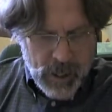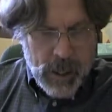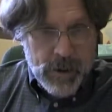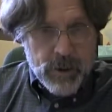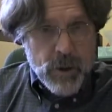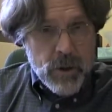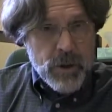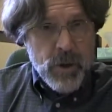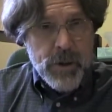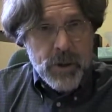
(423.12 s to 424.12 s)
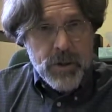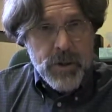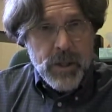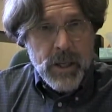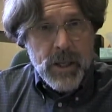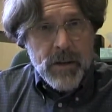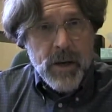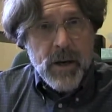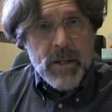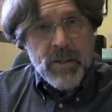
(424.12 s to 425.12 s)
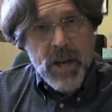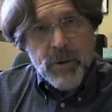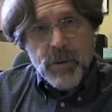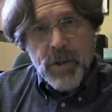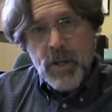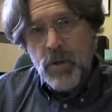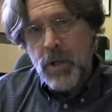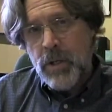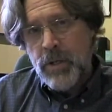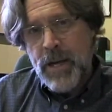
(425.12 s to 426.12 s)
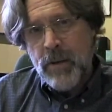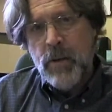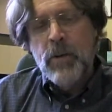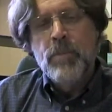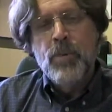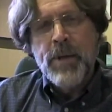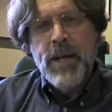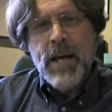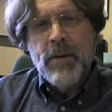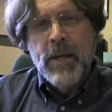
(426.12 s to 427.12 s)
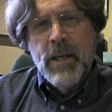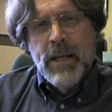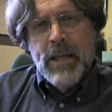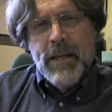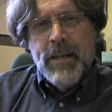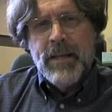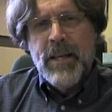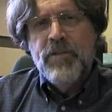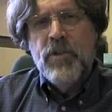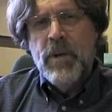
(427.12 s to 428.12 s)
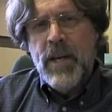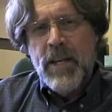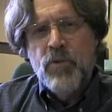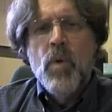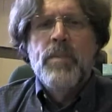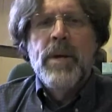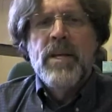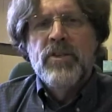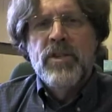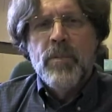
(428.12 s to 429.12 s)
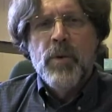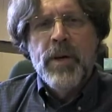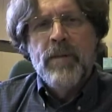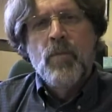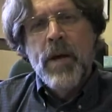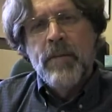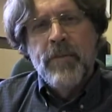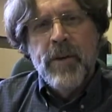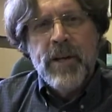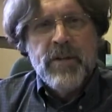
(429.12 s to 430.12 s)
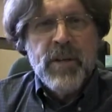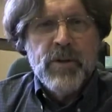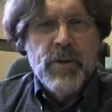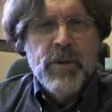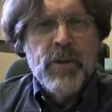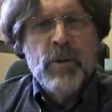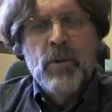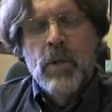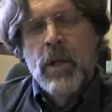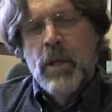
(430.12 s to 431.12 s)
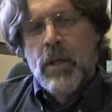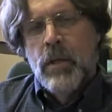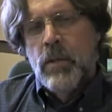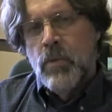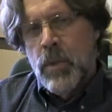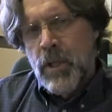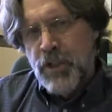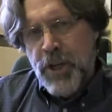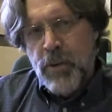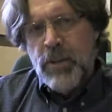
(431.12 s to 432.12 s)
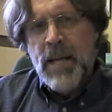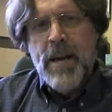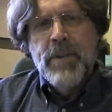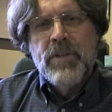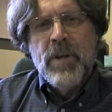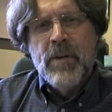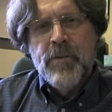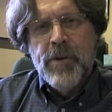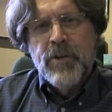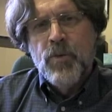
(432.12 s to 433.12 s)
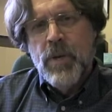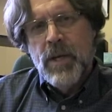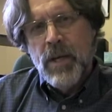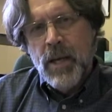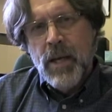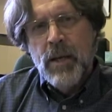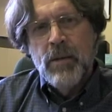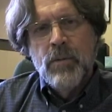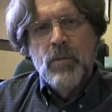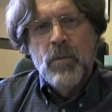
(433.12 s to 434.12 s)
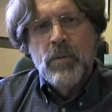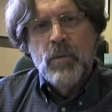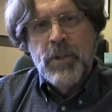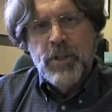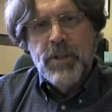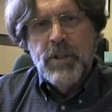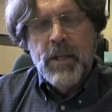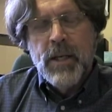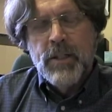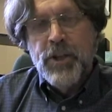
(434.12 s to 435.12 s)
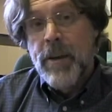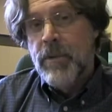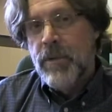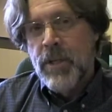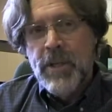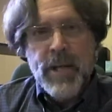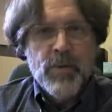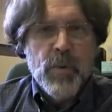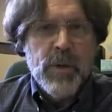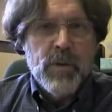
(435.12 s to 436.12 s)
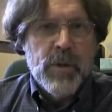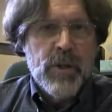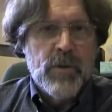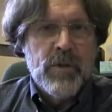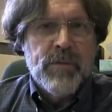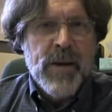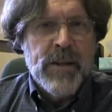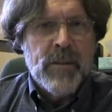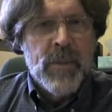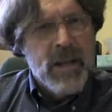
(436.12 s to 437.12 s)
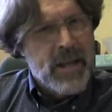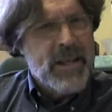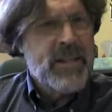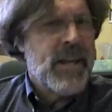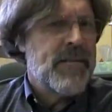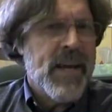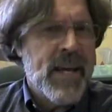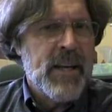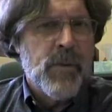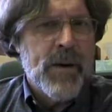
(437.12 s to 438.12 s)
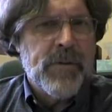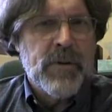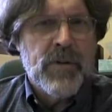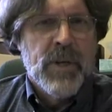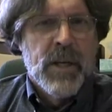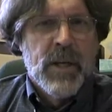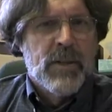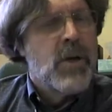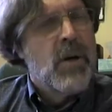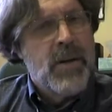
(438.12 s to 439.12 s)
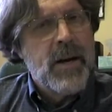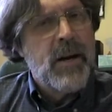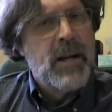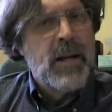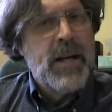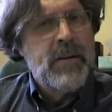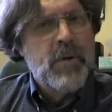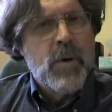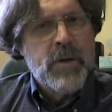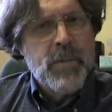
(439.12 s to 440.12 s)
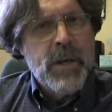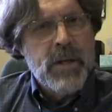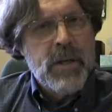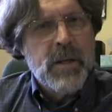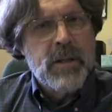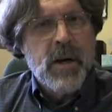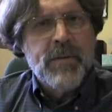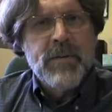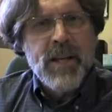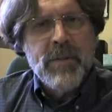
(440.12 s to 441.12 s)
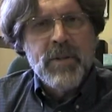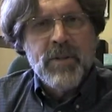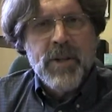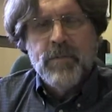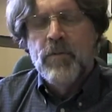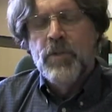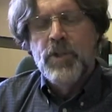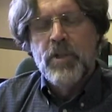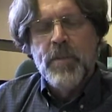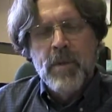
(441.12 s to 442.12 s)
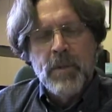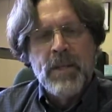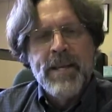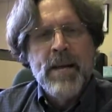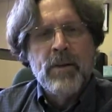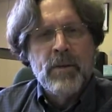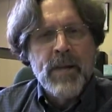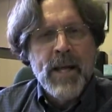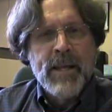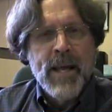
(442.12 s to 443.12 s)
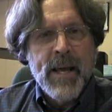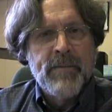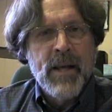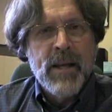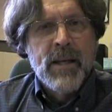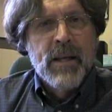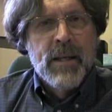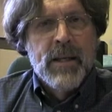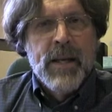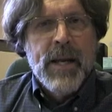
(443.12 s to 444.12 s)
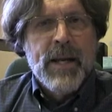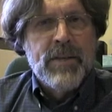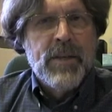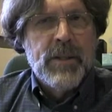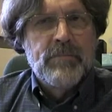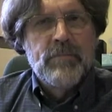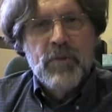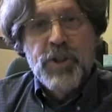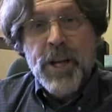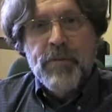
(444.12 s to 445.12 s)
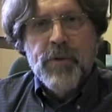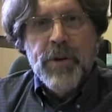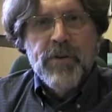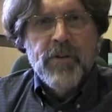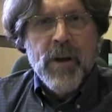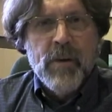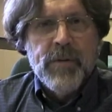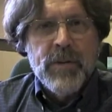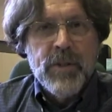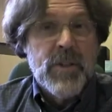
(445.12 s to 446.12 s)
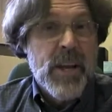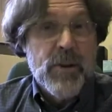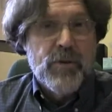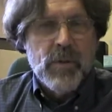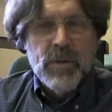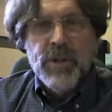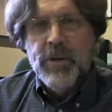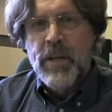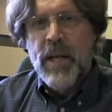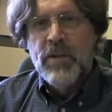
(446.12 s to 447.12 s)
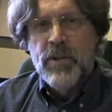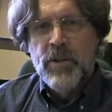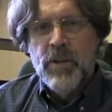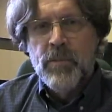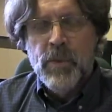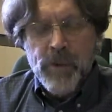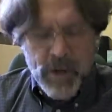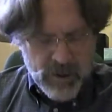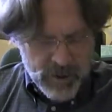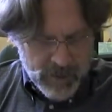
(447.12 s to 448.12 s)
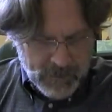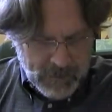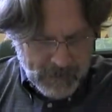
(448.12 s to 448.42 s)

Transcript: There's also, and you'll see a link in there, a schedule that you can download and print out that gives you a nice one-page summary of when various things are due, what our general topics are for each week, and which chapters in the textbook you can use to find them. That's kind of a handy reference. It's all there online, of course, but it oftentimes is helpful just to be able to download that and have that as a check for yourself, as a schedule as the term progresses.